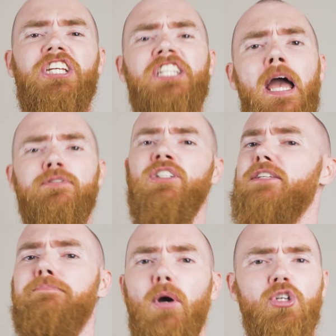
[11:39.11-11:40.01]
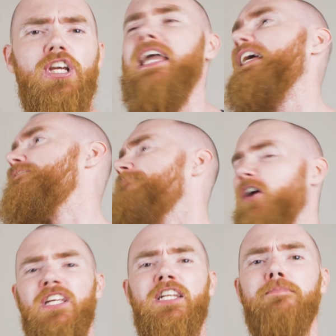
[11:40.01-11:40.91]
exceptionalist bullshit gets
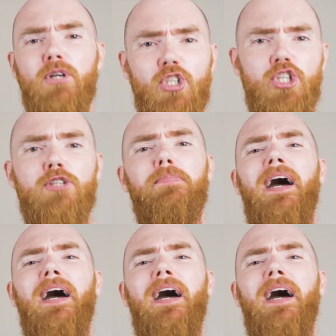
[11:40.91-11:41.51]
funded and produced